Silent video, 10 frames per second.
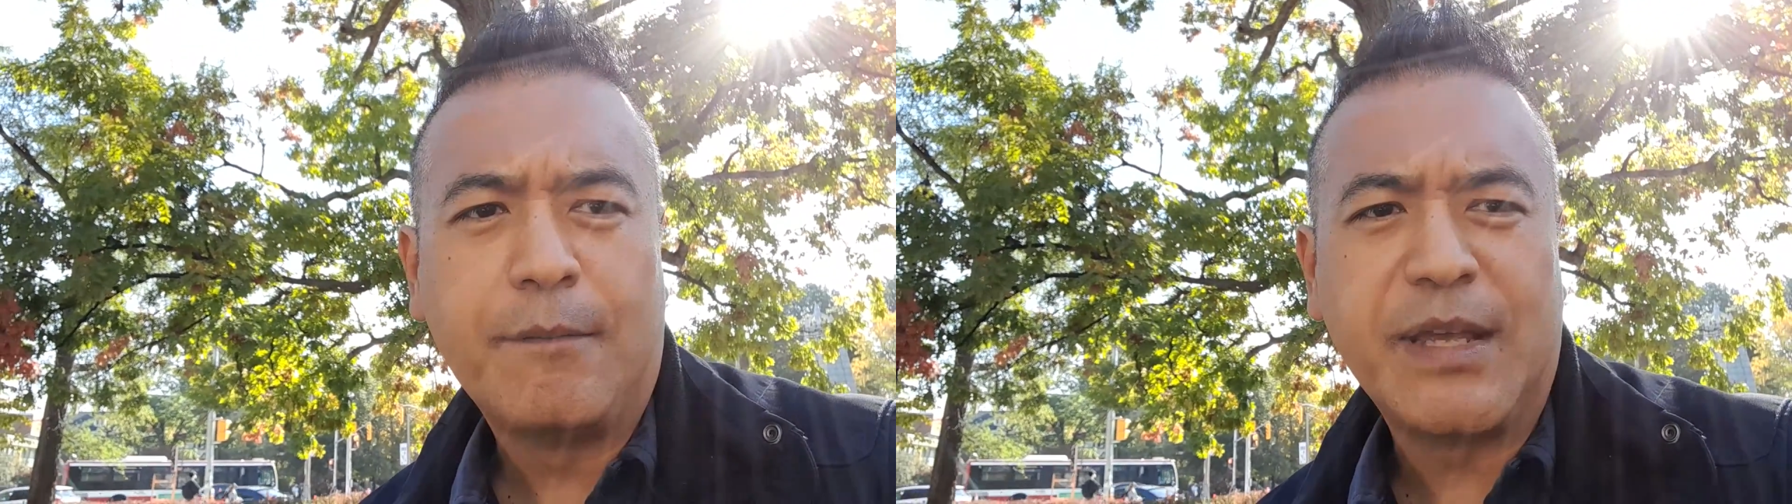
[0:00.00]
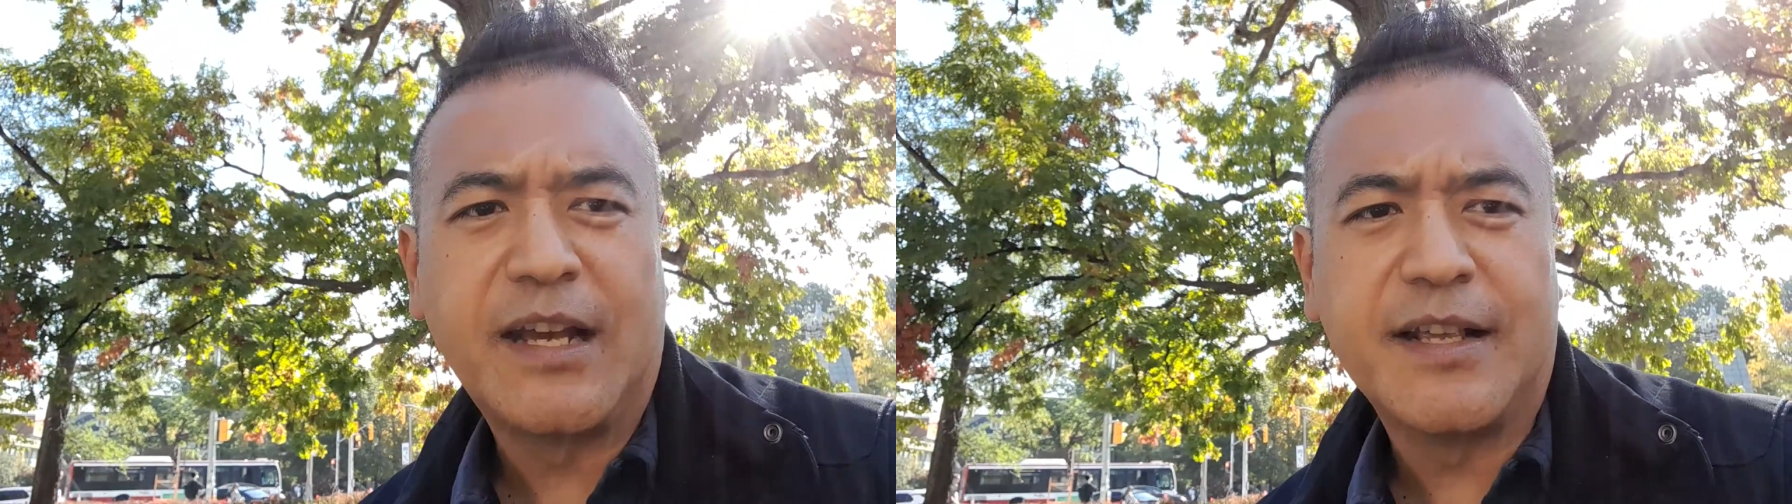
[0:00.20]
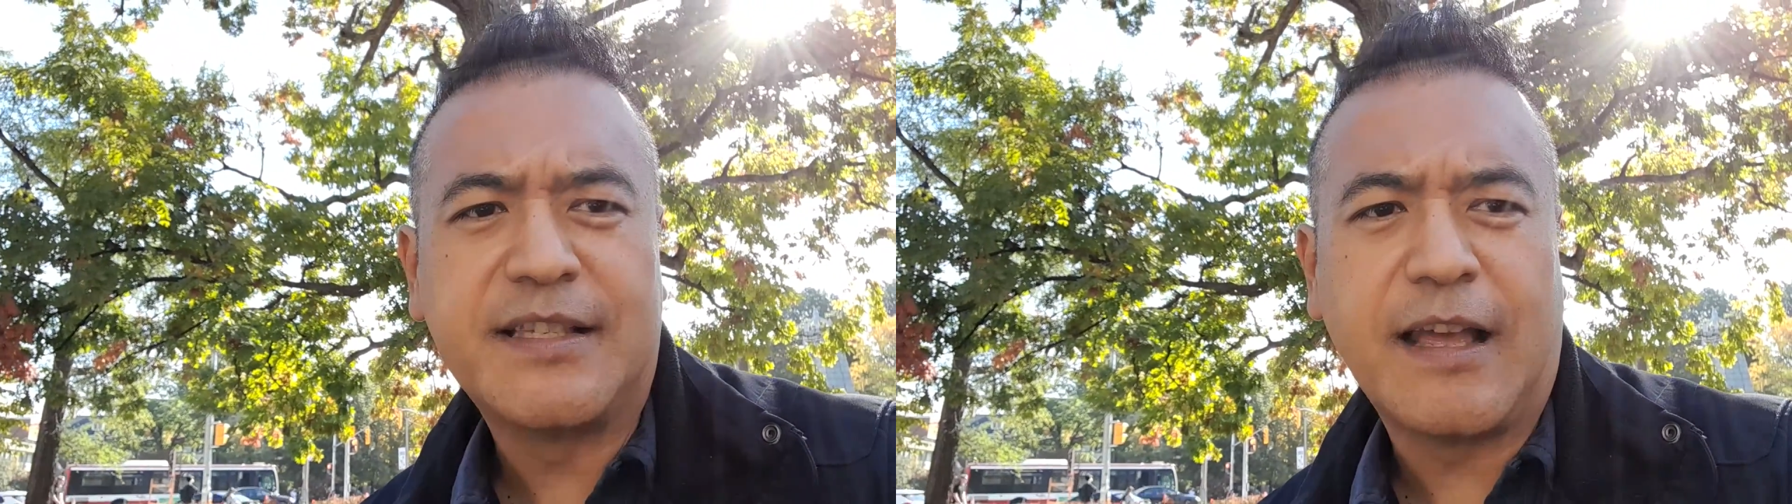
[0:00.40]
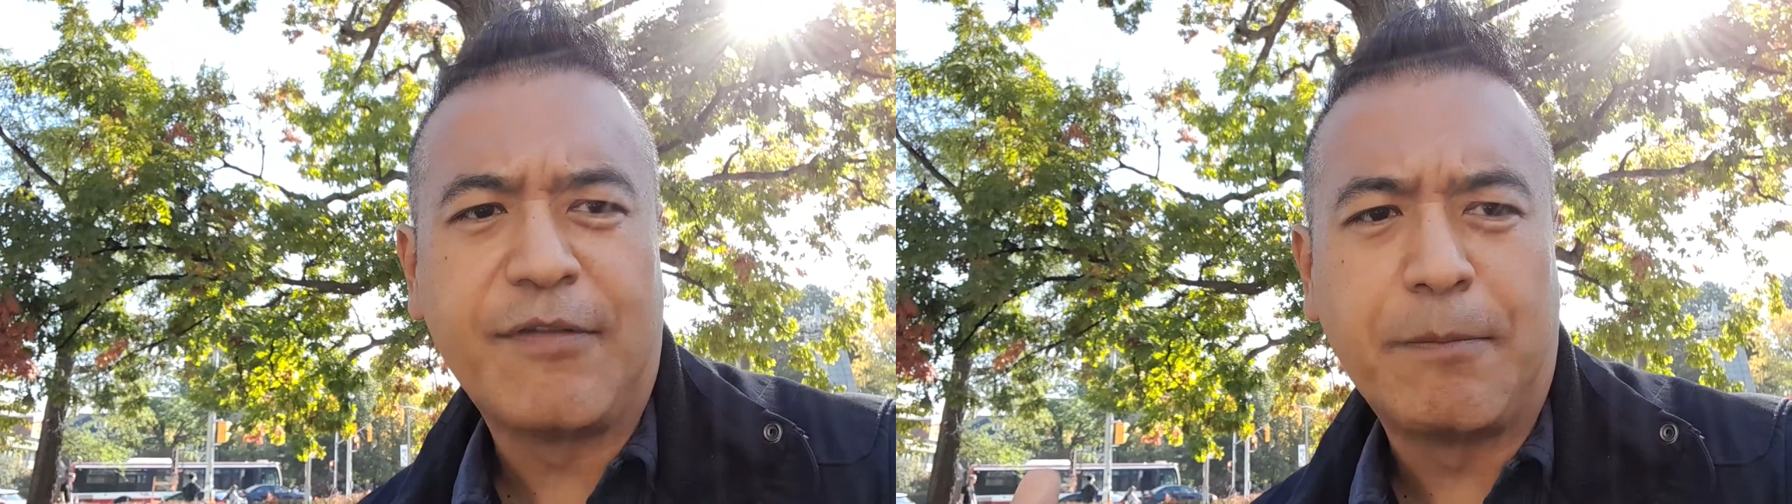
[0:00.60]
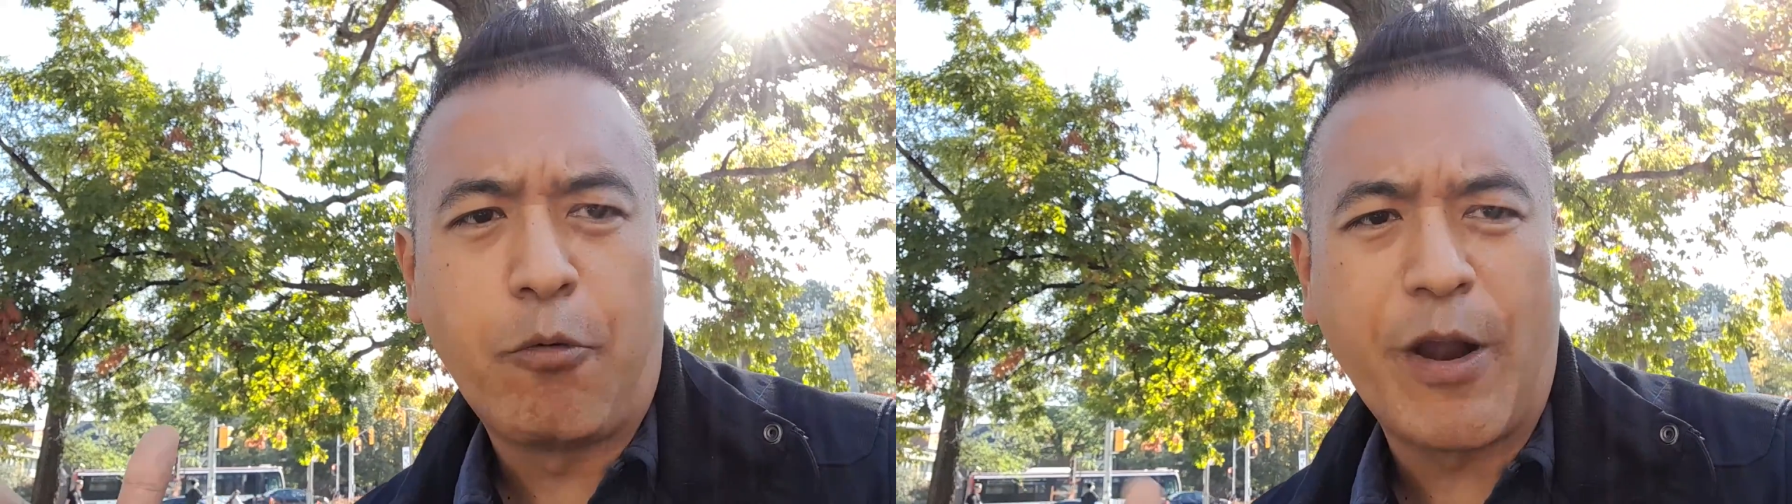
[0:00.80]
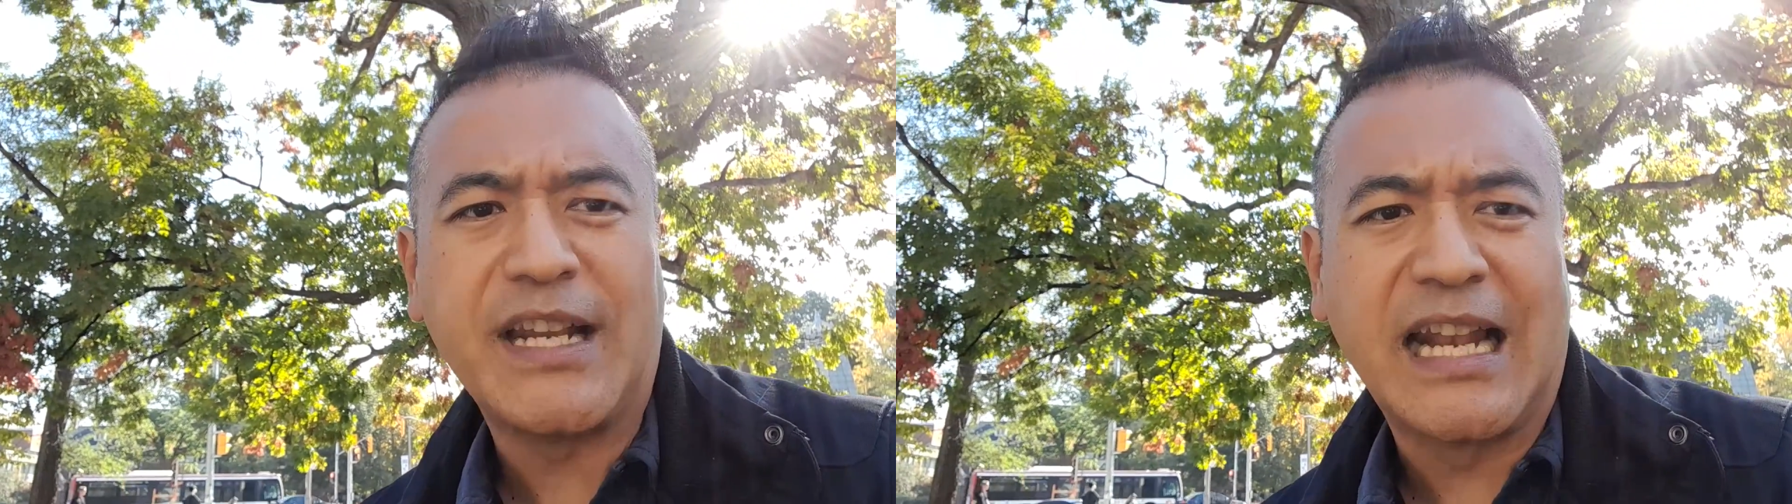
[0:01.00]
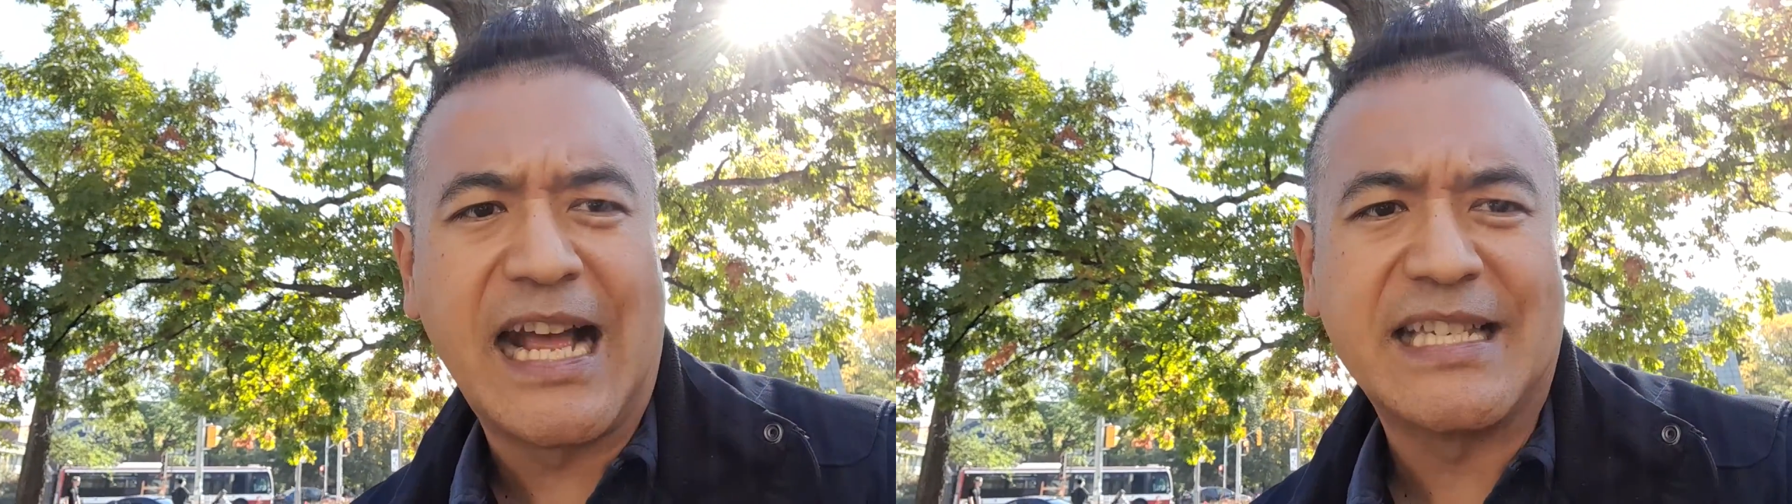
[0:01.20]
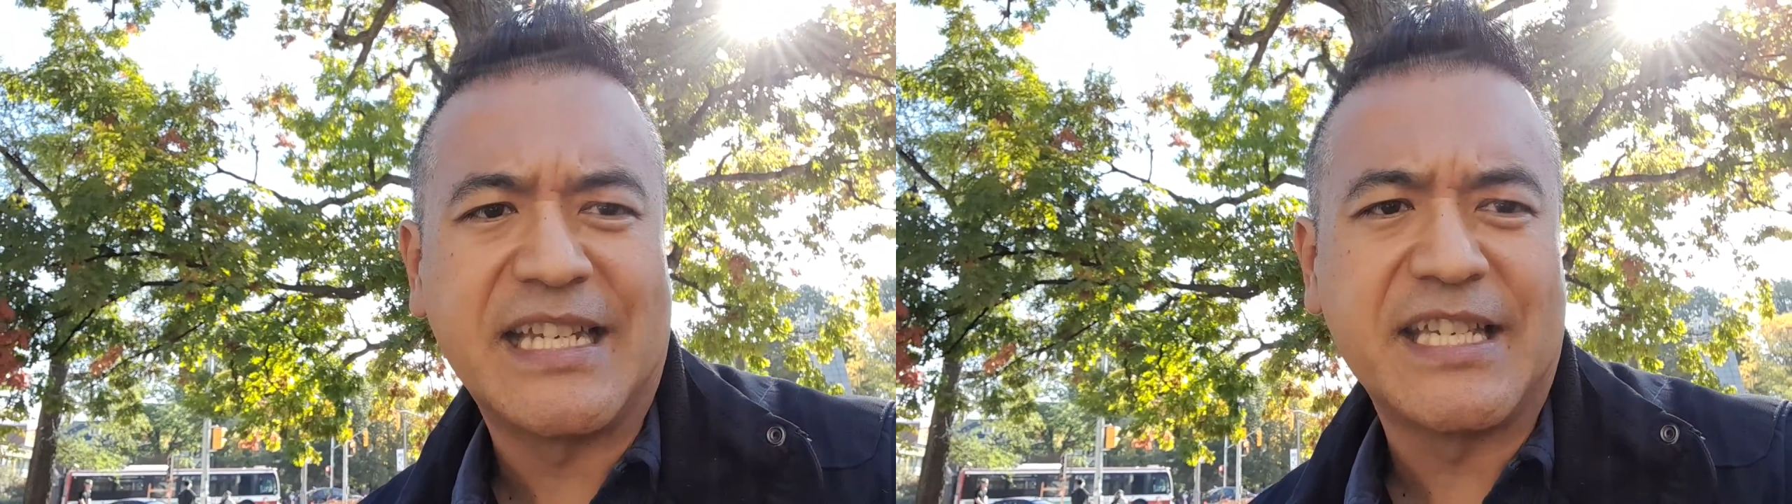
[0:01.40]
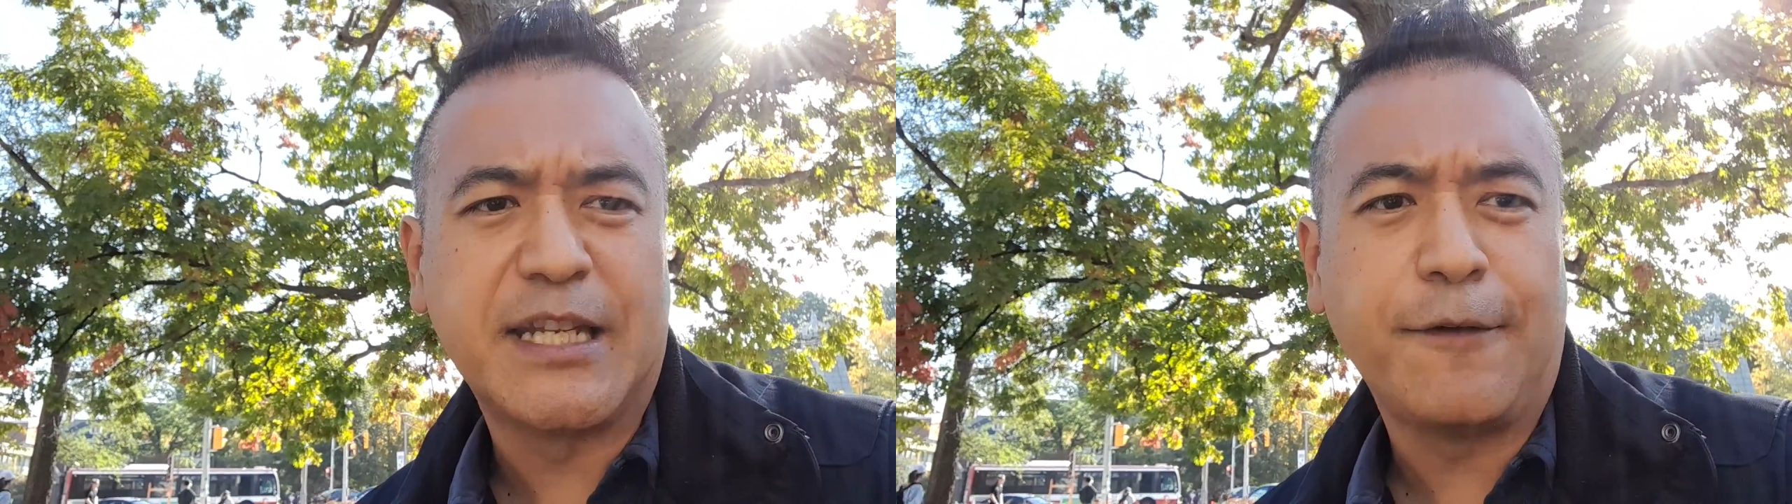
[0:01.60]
because of the point elasticity